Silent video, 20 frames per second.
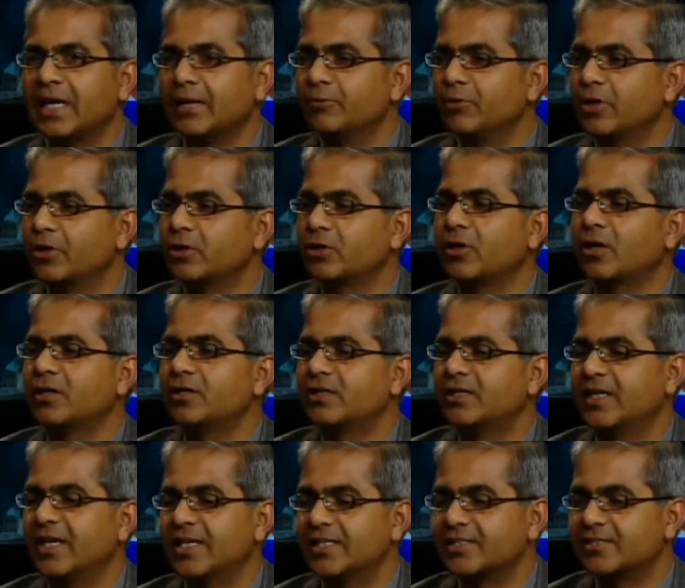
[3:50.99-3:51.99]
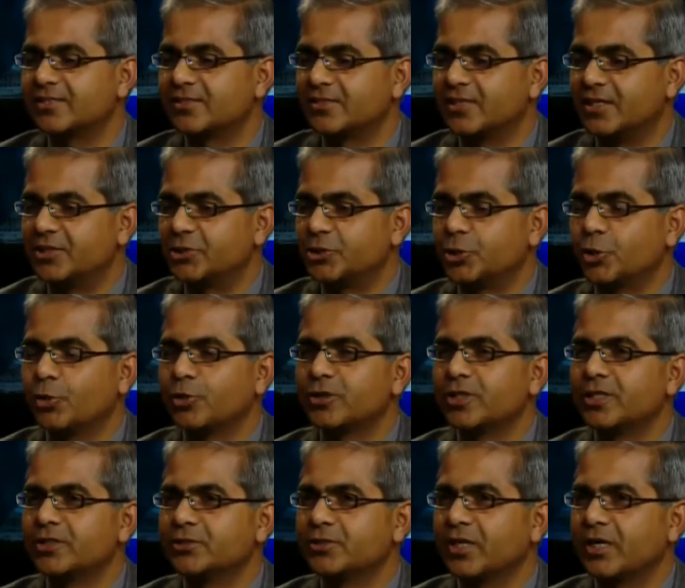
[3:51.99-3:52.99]
Have you undergone tests that showed
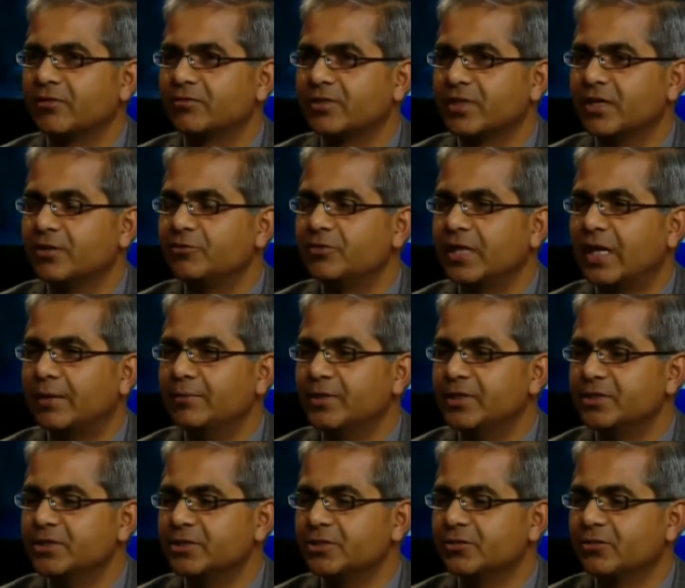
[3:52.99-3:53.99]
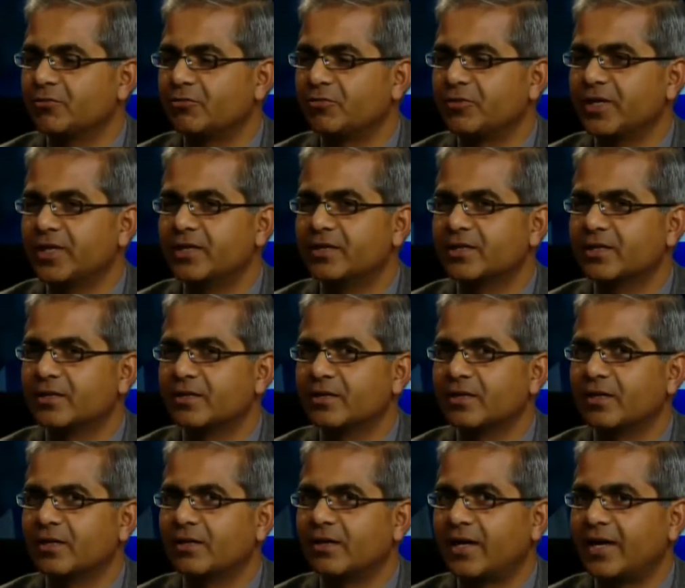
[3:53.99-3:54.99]
that you have nerve damage in your feet and
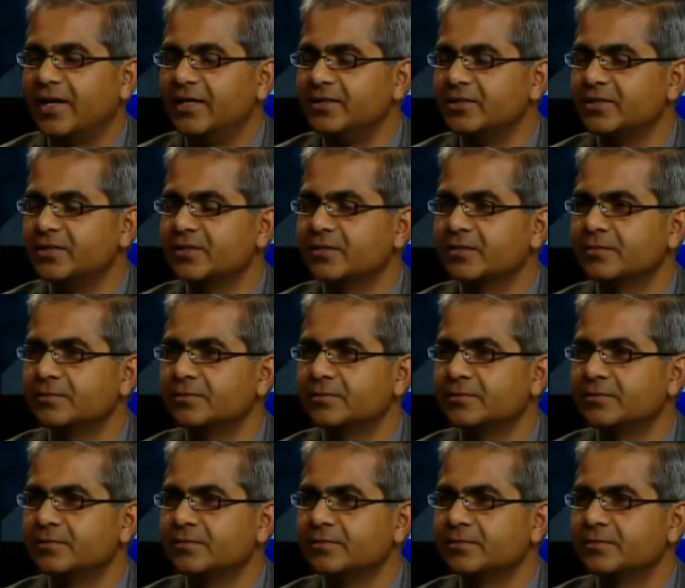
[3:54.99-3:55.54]
uh, hands?